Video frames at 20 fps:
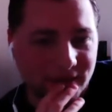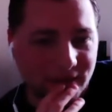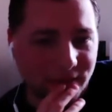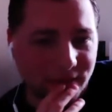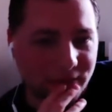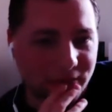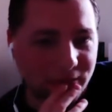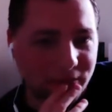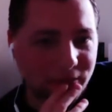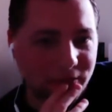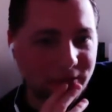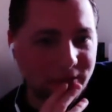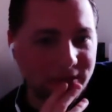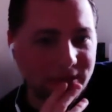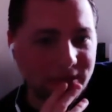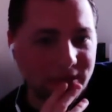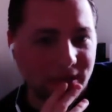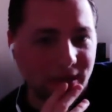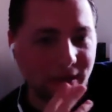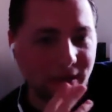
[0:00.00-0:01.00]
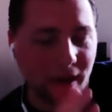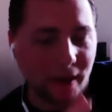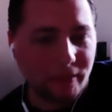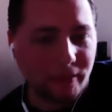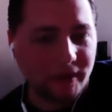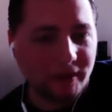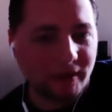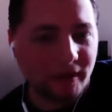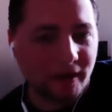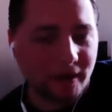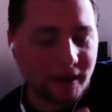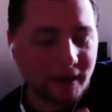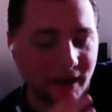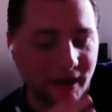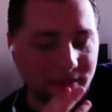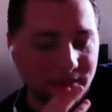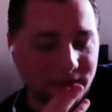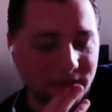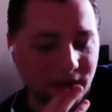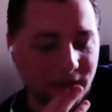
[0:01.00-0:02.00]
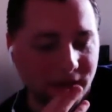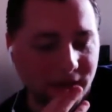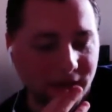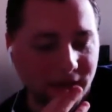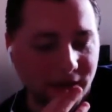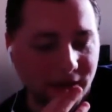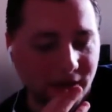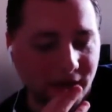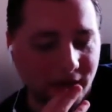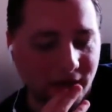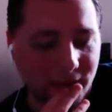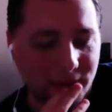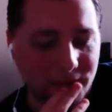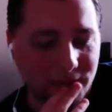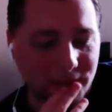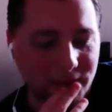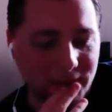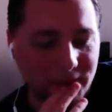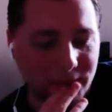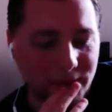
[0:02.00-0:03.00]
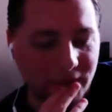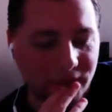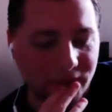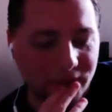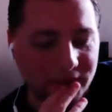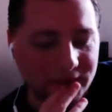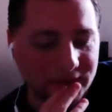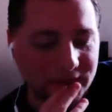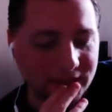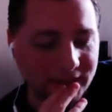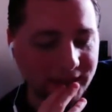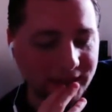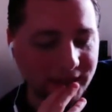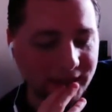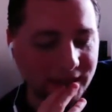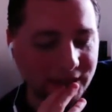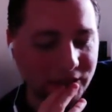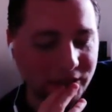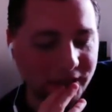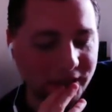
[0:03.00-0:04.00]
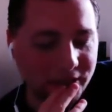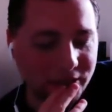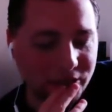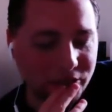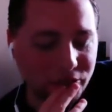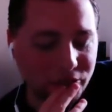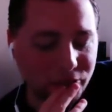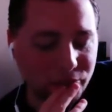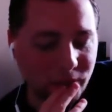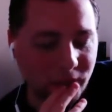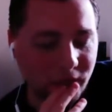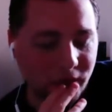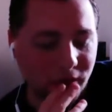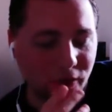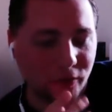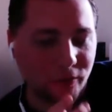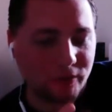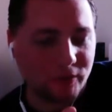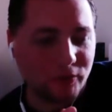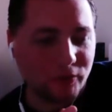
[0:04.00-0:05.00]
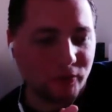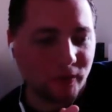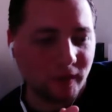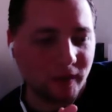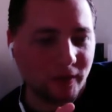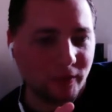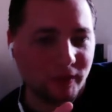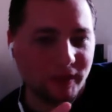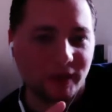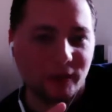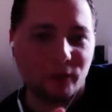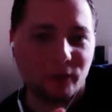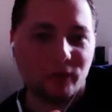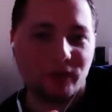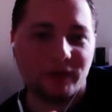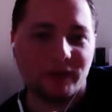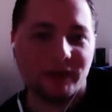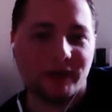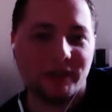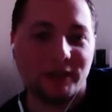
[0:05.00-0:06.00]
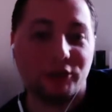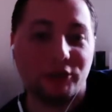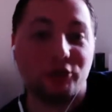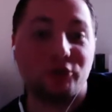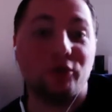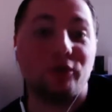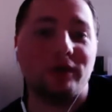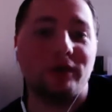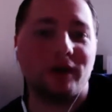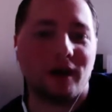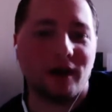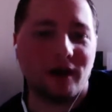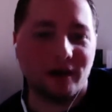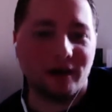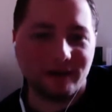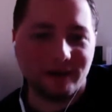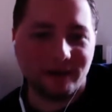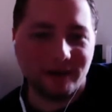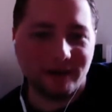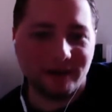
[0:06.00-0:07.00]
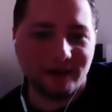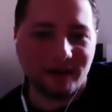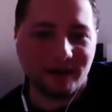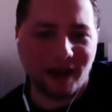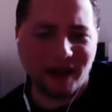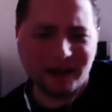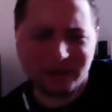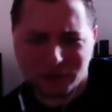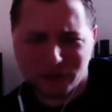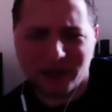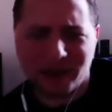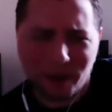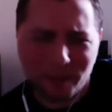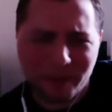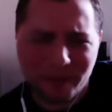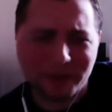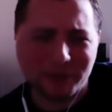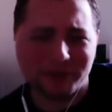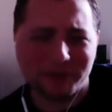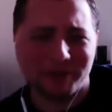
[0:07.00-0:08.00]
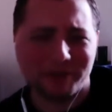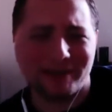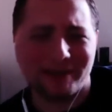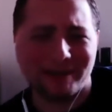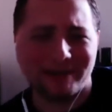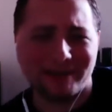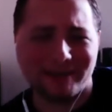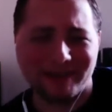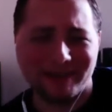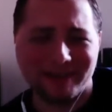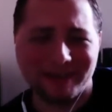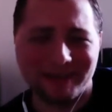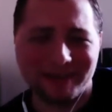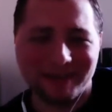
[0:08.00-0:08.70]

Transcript: computers, and I played games on there. But recently I got a chance to go to what they call the Historicon. And actually, I met you there, I think.